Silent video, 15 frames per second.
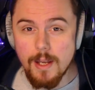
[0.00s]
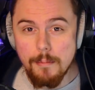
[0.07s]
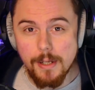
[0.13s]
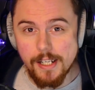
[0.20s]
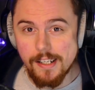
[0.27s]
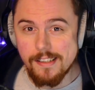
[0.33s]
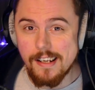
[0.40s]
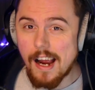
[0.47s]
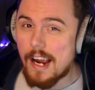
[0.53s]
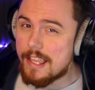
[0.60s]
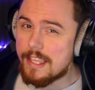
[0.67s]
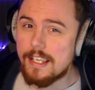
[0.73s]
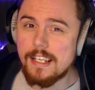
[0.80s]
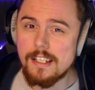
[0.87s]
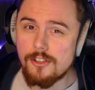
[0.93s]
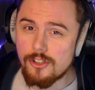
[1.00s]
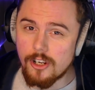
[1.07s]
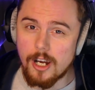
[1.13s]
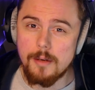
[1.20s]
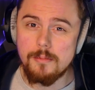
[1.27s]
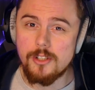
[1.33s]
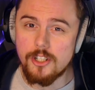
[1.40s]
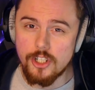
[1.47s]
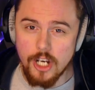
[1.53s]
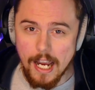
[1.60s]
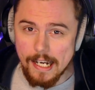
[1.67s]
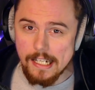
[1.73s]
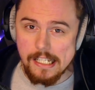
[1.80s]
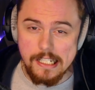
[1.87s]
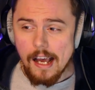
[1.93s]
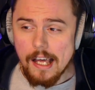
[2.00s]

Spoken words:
Because I think it's time to change.